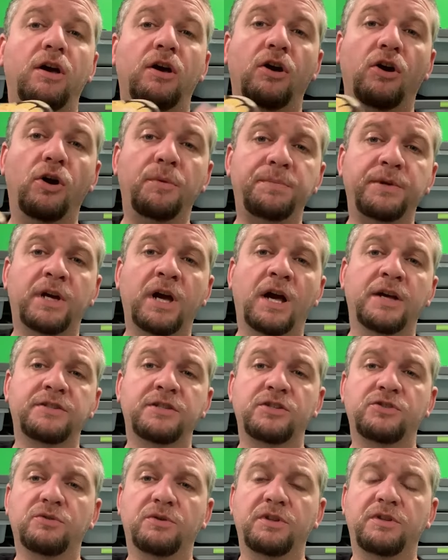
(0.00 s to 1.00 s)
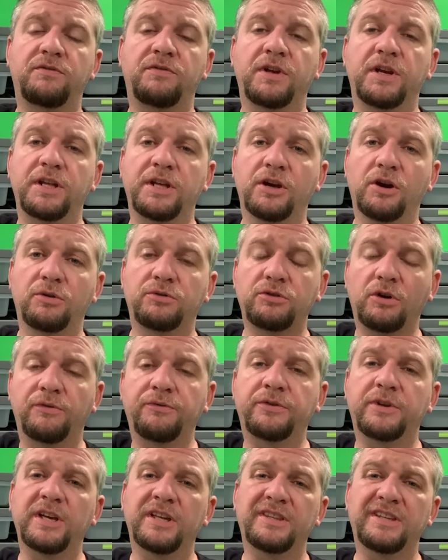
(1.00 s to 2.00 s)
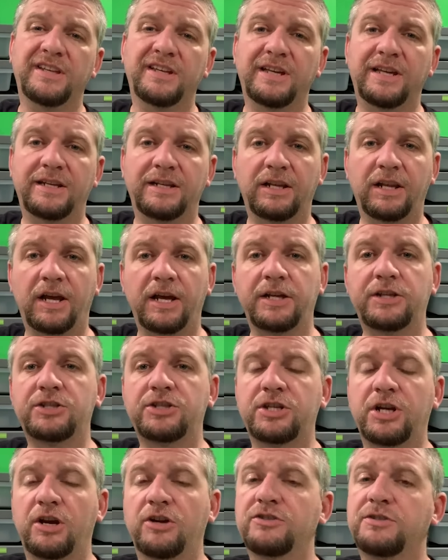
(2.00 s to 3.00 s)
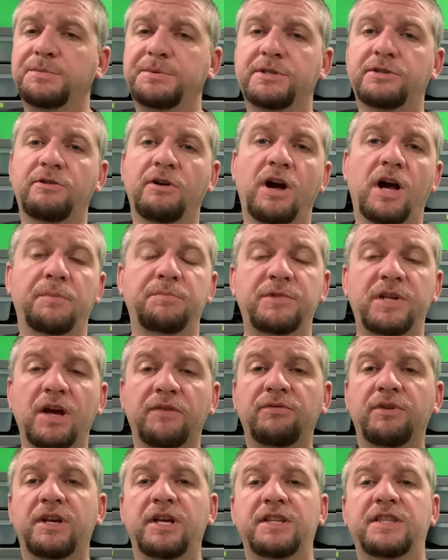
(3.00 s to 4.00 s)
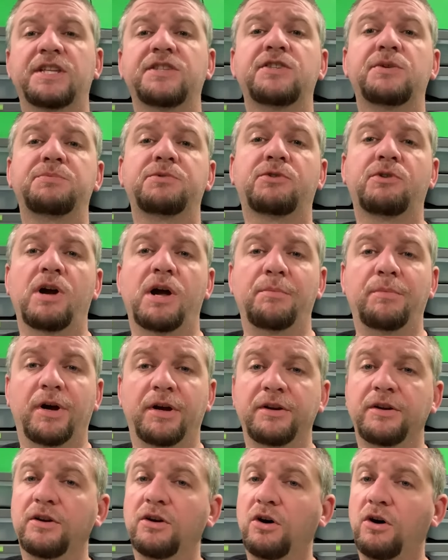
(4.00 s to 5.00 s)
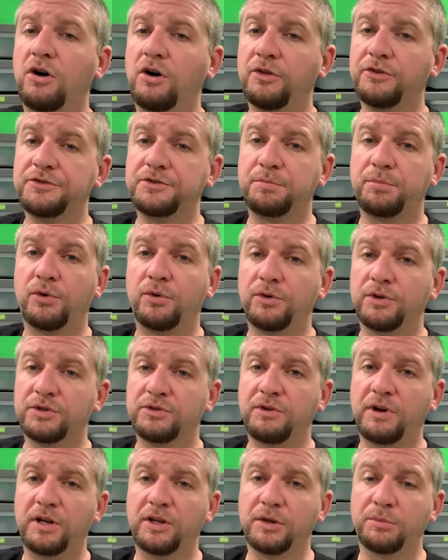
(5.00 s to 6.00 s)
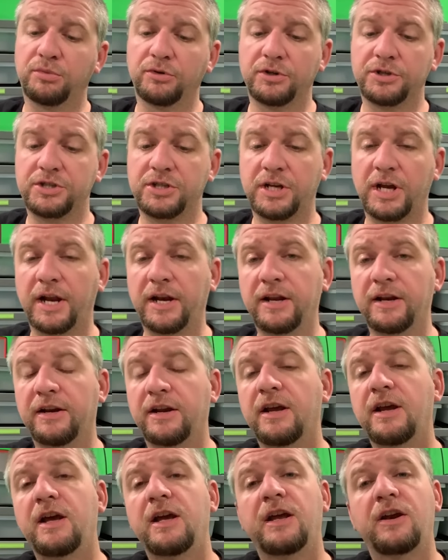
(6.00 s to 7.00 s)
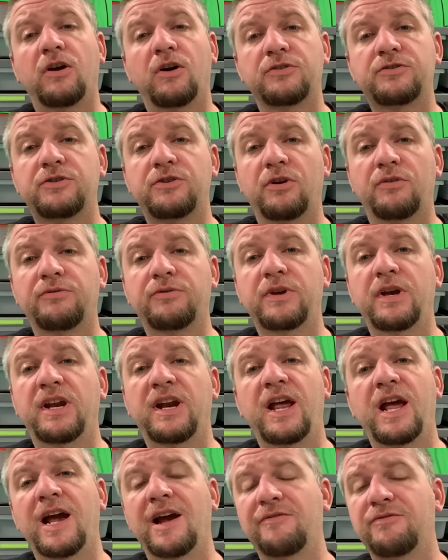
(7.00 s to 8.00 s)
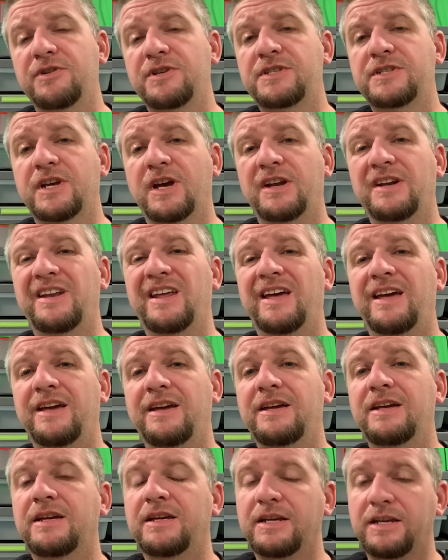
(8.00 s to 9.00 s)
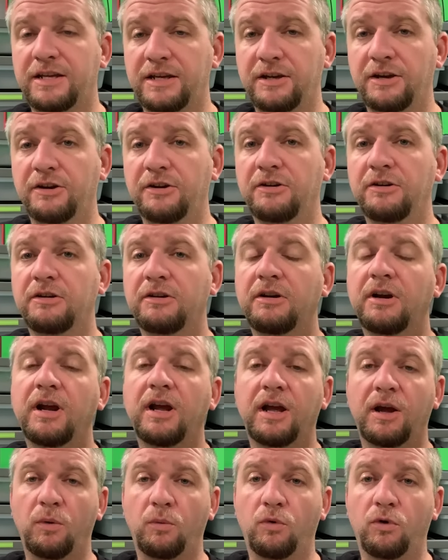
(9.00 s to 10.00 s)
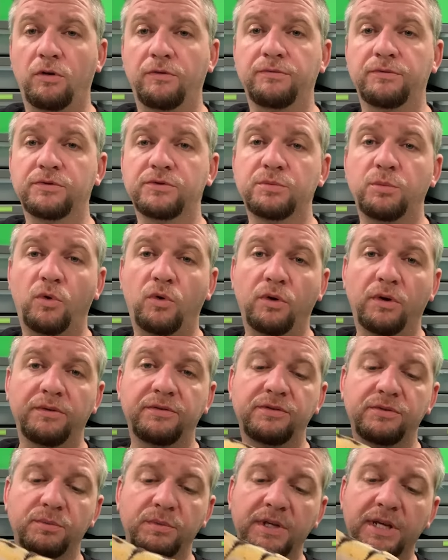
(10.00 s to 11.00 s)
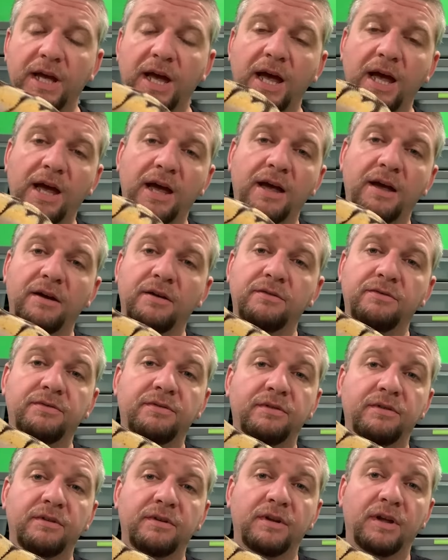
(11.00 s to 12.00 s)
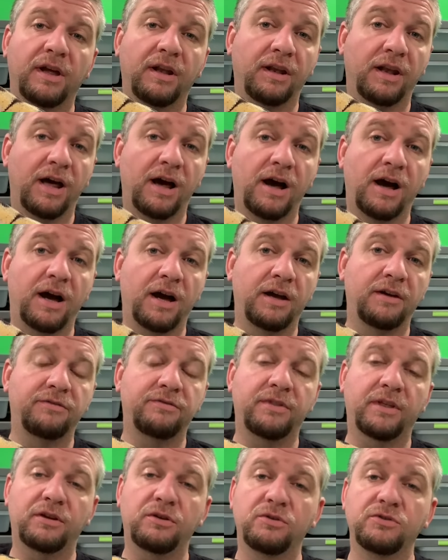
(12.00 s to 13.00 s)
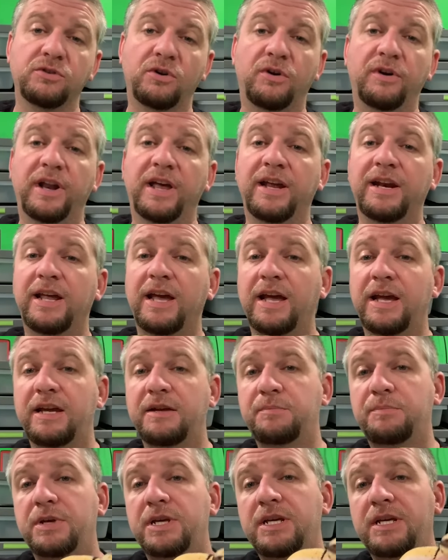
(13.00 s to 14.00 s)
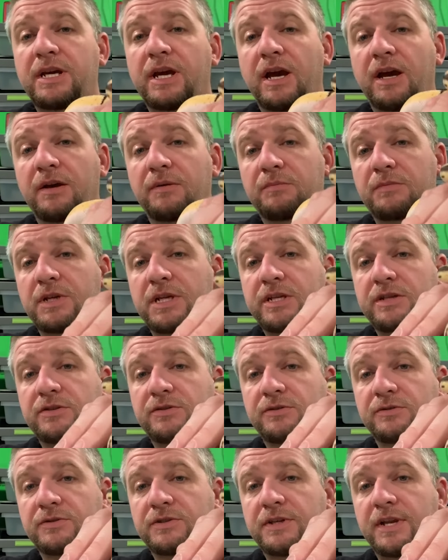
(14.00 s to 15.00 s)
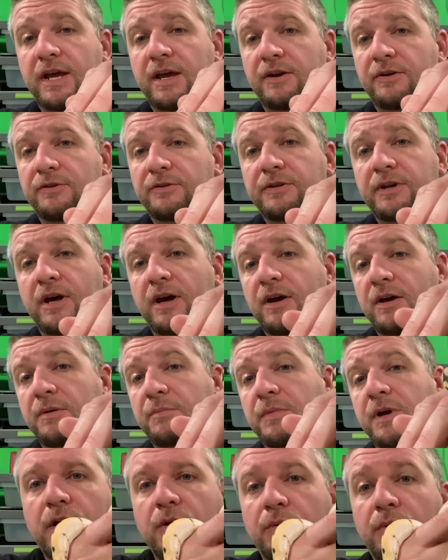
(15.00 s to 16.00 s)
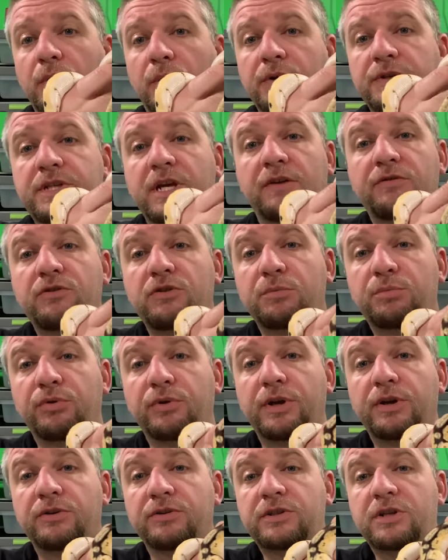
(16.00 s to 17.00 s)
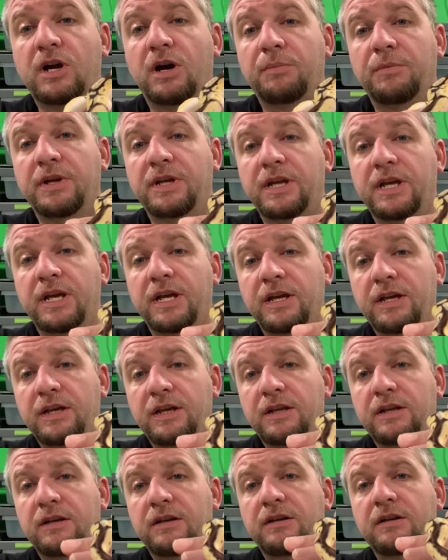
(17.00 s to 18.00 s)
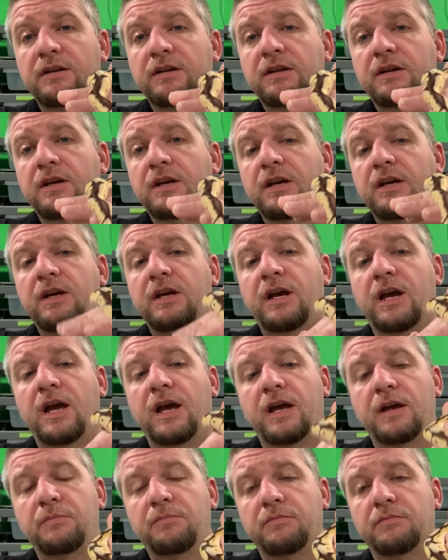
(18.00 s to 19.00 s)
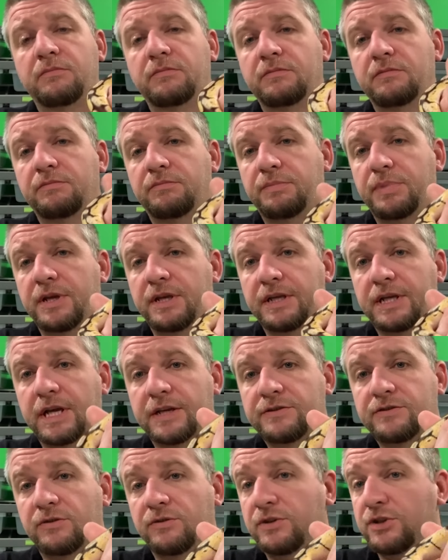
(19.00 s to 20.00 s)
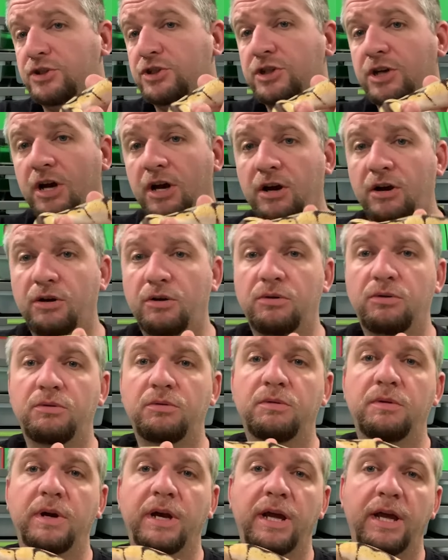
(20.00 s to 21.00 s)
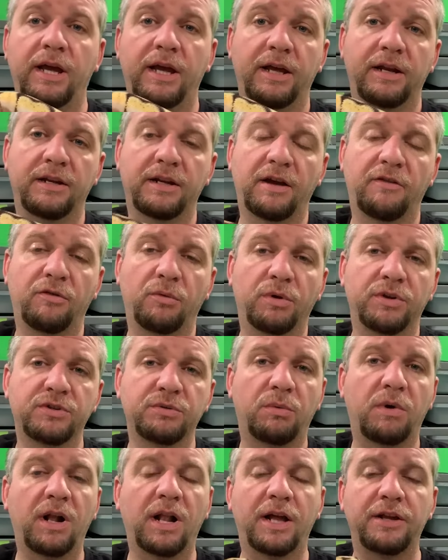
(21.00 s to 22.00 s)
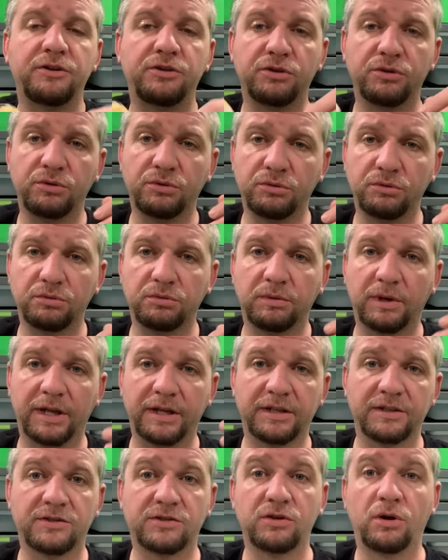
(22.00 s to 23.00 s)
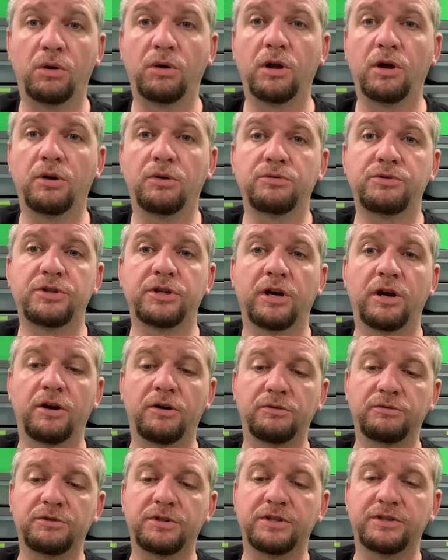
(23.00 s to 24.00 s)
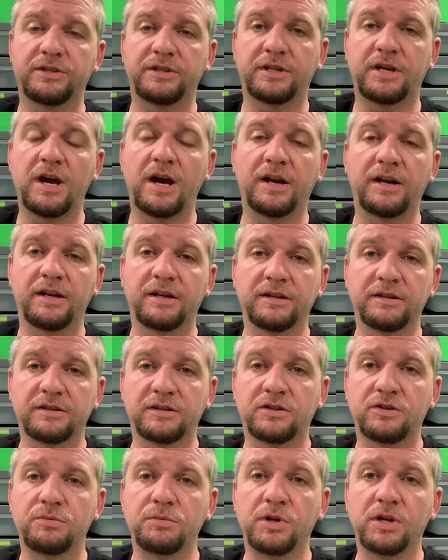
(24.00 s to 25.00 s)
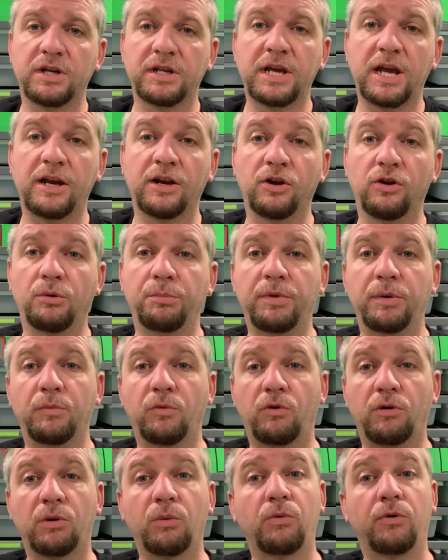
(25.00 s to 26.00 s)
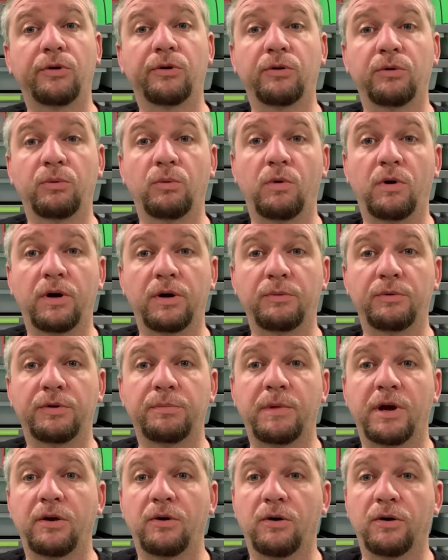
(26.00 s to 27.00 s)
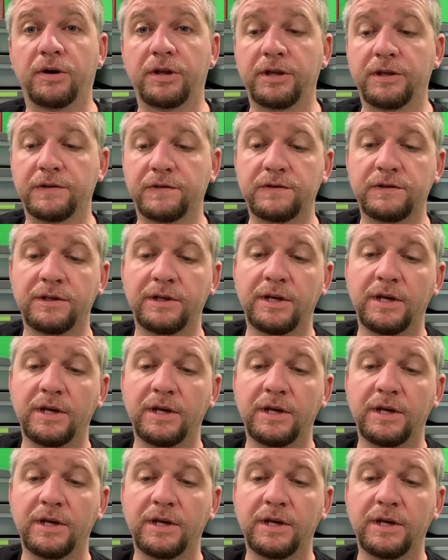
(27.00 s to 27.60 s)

hope you guys enjoyed the video. Don't forget to like, share, subscribe. Definitely hit that subscribe button. All the support is greatly appreciated. And also don't forget, every Sunday here at Morphs, we have a live that goes on at 8 p.m. Eastern Standard Time. We always have new breeders coming in and being guests on the show, and every once in a while I do like a solo show just to kind of communicate a little bit more one-on-one with my audience.